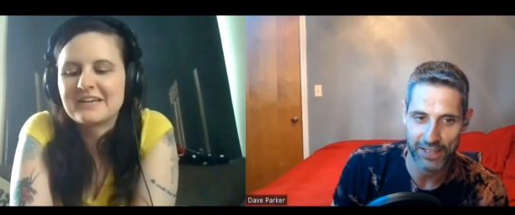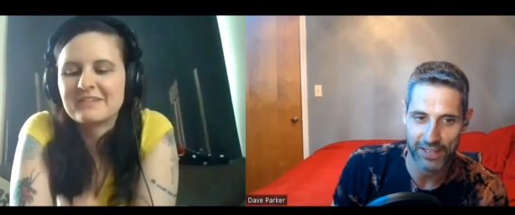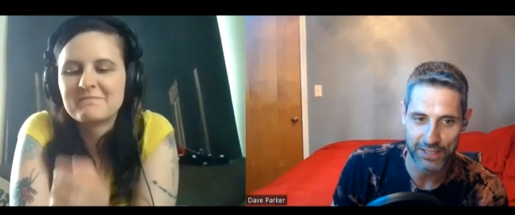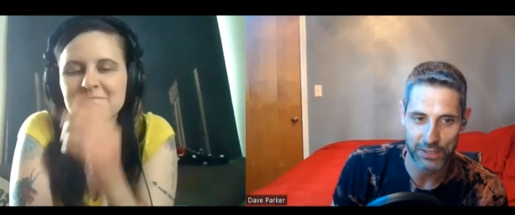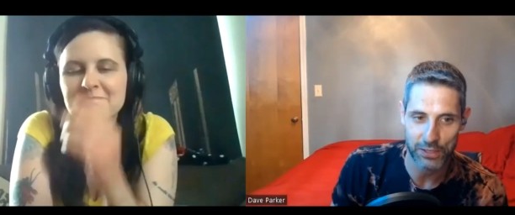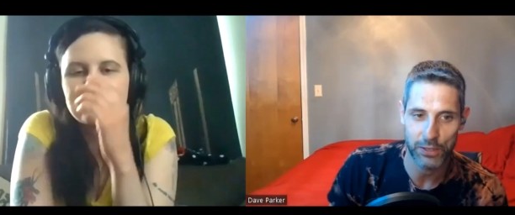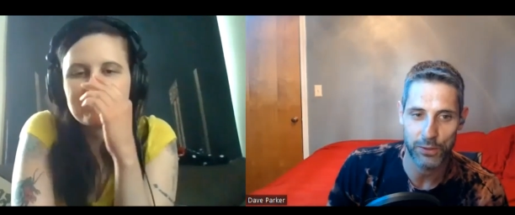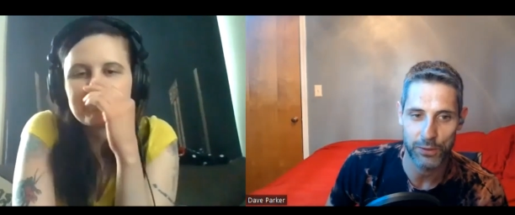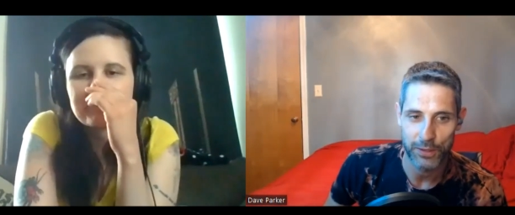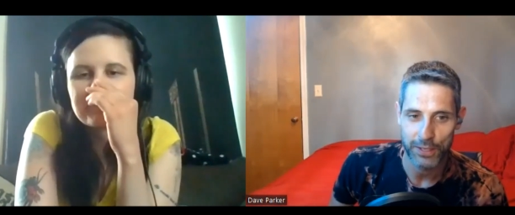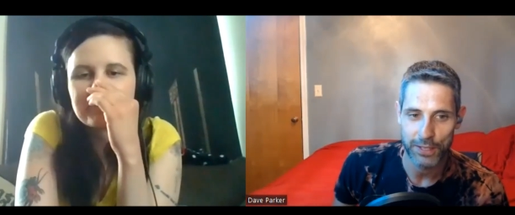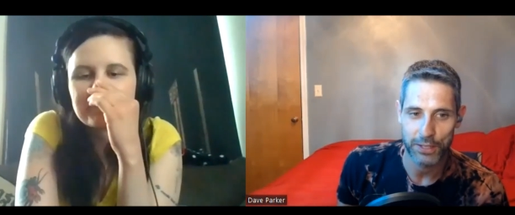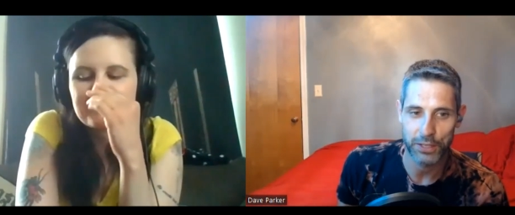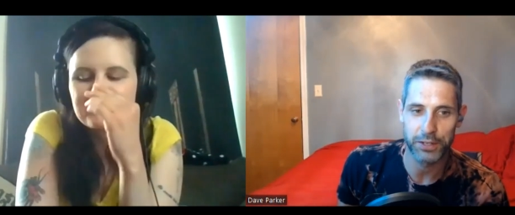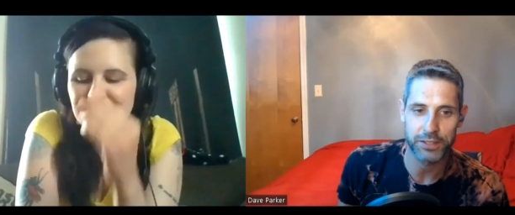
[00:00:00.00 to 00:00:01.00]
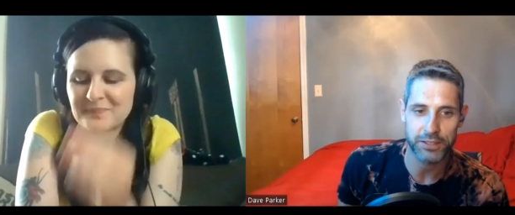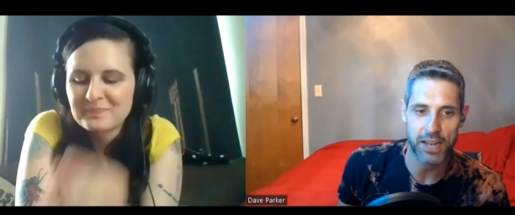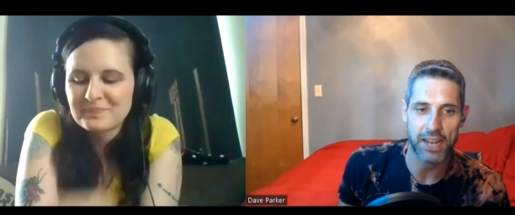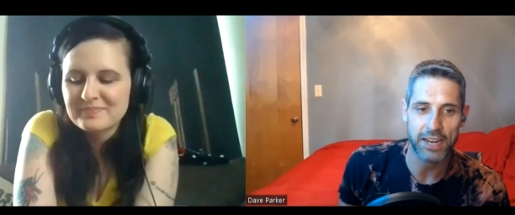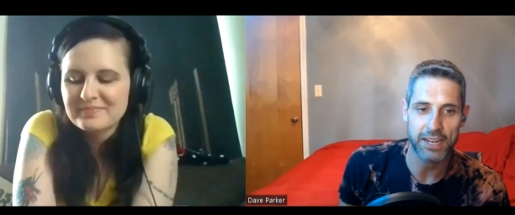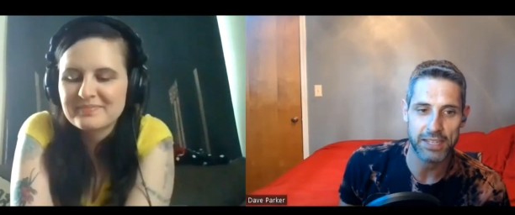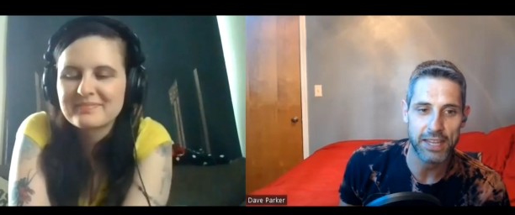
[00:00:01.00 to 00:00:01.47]
Speaker 1: like, you know, they're just
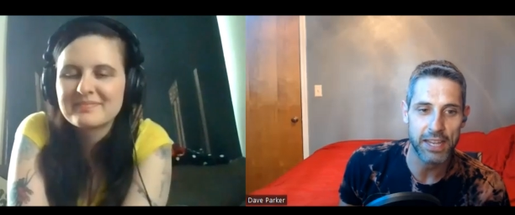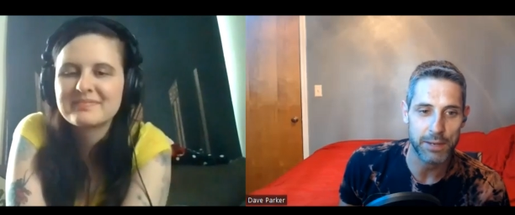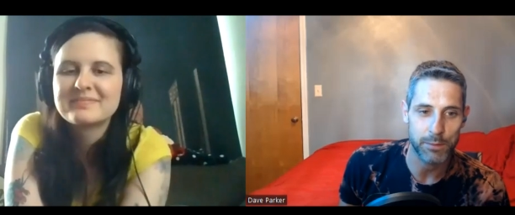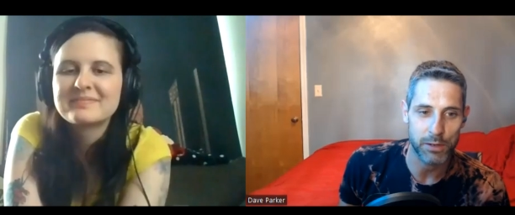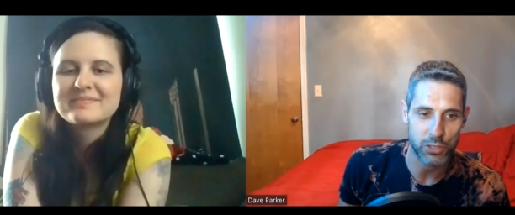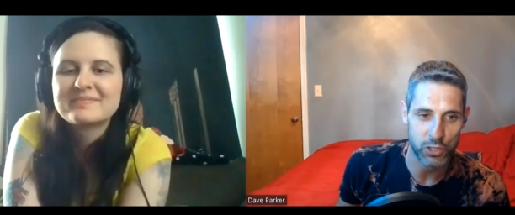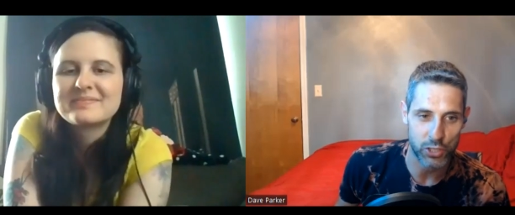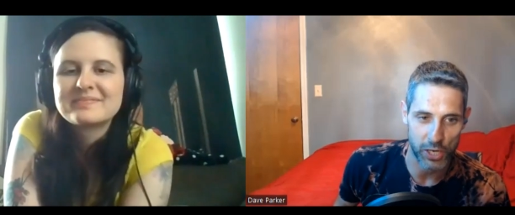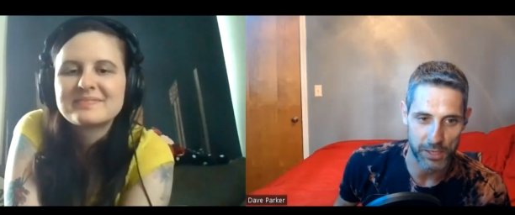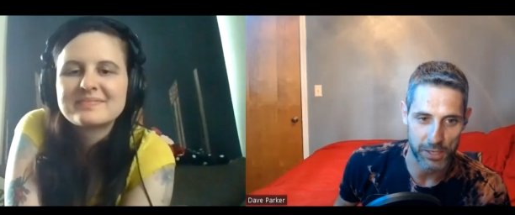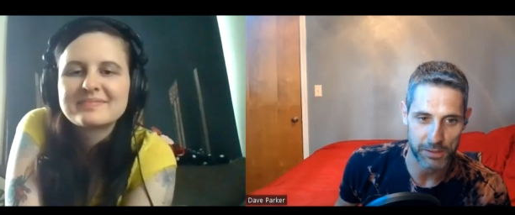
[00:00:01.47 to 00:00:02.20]
not going to take much shit